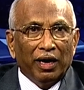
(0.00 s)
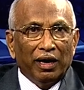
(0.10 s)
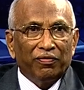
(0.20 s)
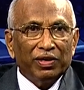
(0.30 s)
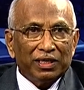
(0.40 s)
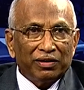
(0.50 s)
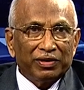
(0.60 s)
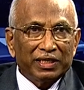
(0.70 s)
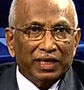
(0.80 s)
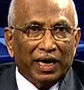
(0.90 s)
a first of
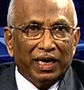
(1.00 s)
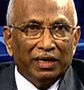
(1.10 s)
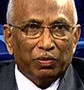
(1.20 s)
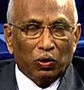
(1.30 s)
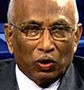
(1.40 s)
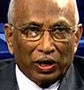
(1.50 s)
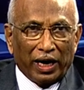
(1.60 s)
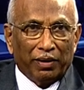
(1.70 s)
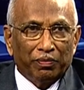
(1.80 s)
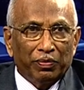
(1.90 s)
its kind
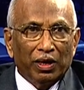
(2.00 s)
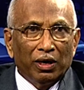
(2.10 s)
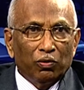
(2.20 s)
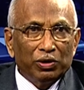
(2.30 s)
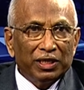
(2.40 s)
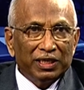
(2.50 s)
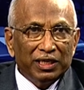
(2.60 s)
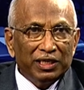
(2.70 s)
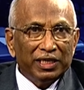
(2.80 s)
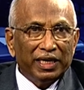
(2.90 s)
program which is
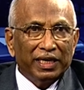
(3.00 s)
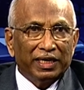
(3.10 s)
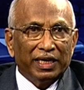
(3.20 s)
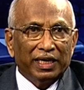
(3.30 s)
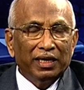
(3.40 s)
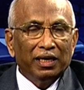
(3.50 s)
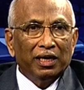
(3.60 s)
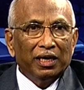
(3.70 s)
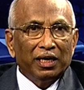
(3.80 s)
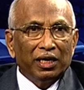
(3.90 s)
initiated
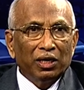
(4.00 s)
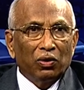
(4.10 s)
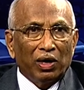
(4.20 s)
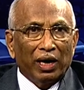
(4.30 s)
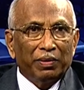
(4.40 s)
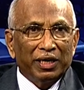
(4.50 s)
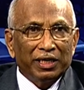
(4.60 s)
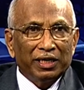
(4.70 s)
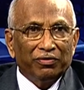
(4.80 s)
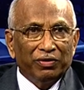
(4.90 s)
in
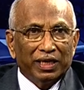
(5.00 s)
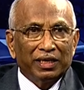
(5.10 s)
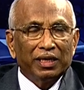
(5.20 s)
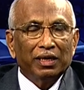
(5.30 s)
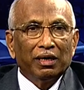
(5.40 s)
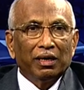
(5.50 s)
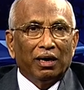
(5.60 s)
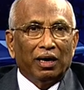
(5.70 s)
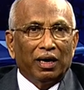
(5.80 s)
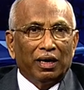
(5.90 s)
collaboration with
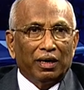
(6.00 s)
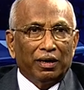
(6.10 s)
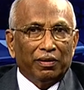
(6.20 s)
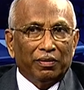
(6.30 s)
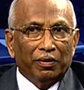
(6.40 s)
uh,